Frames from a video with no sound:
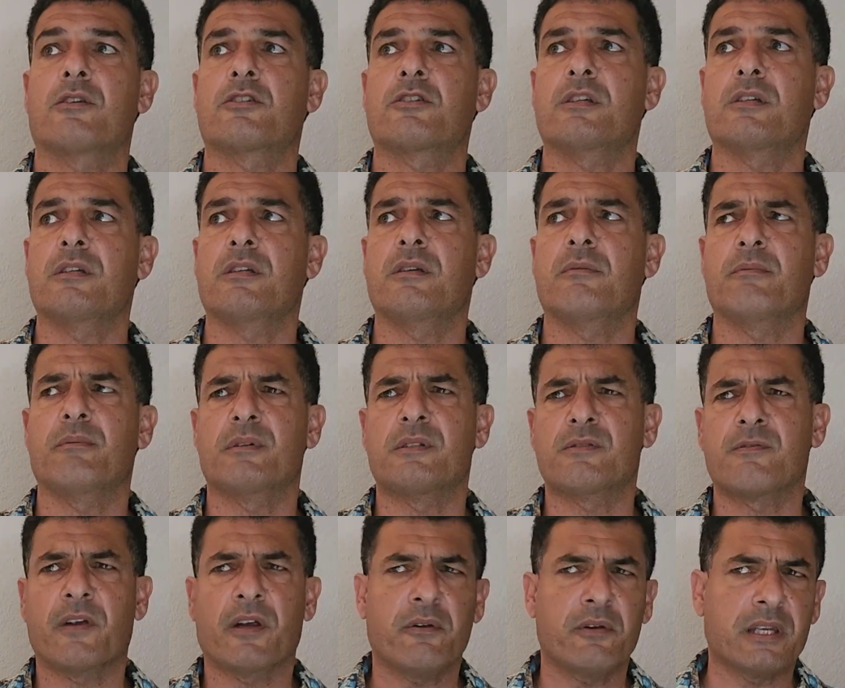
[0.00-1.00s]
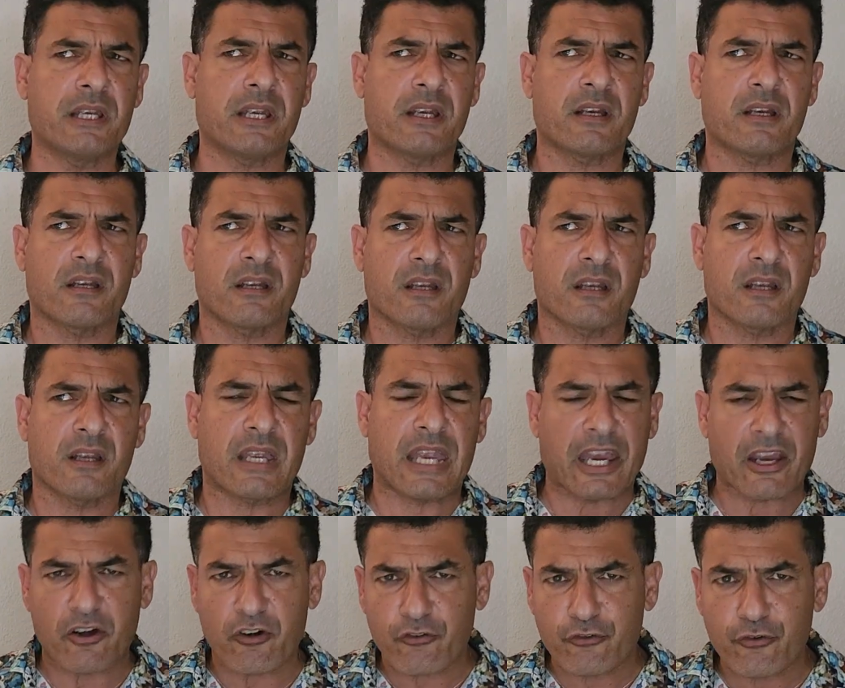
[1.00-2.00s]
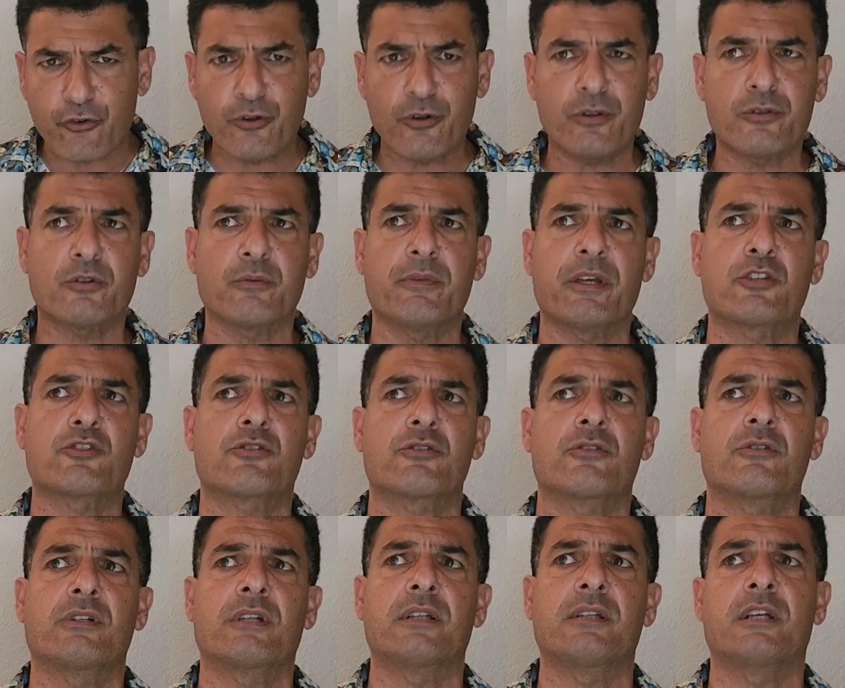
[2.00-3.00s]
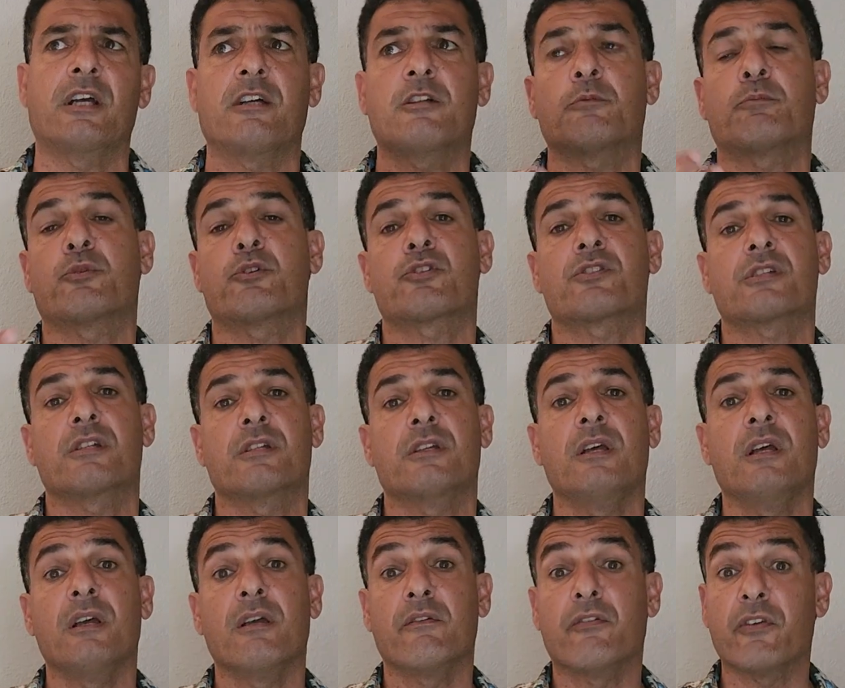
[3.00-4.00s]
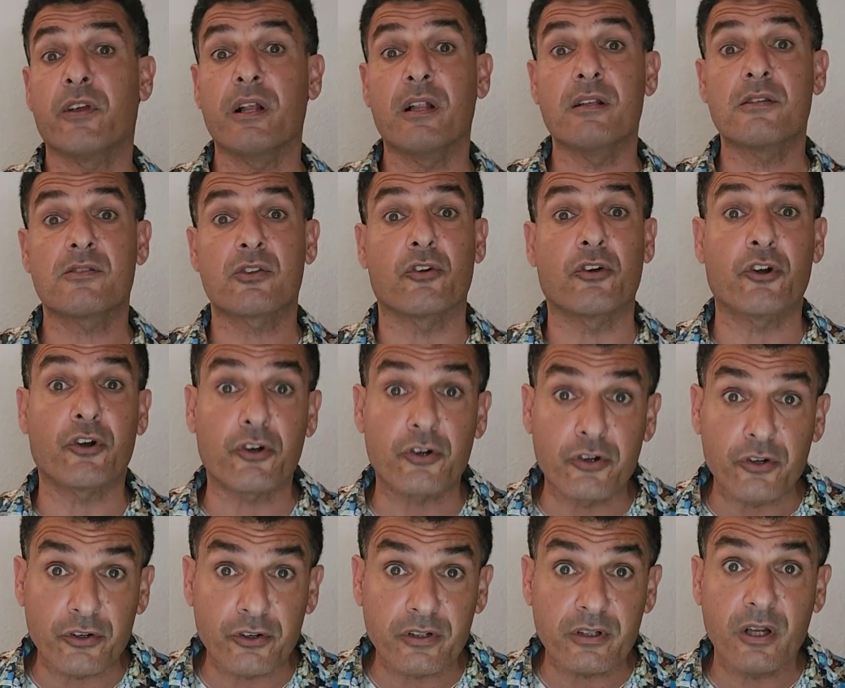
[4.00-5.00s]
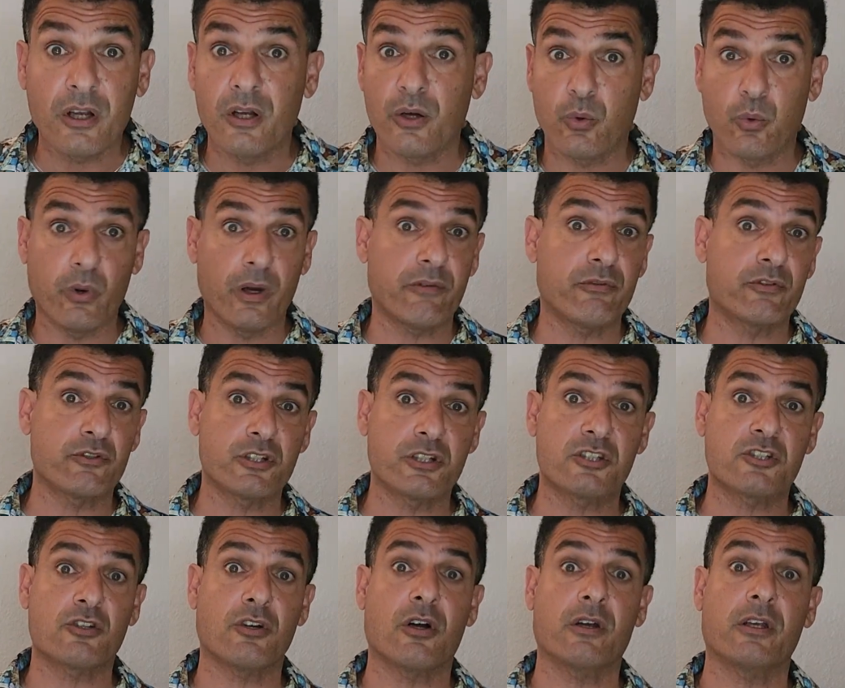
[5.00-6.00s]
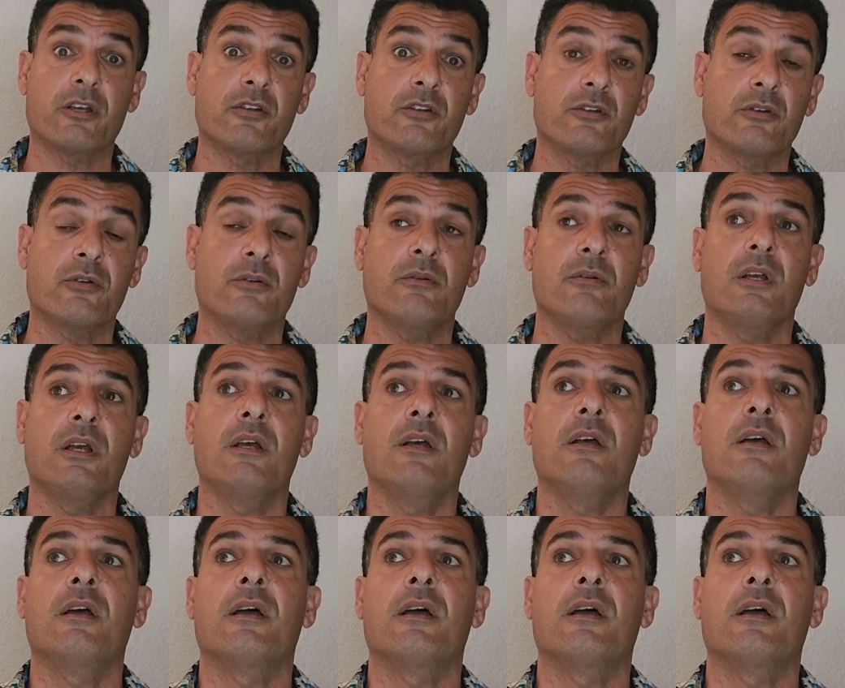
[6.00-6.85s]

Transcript: She is very careful to make sure that the other person feels heard, whoever she's talking to.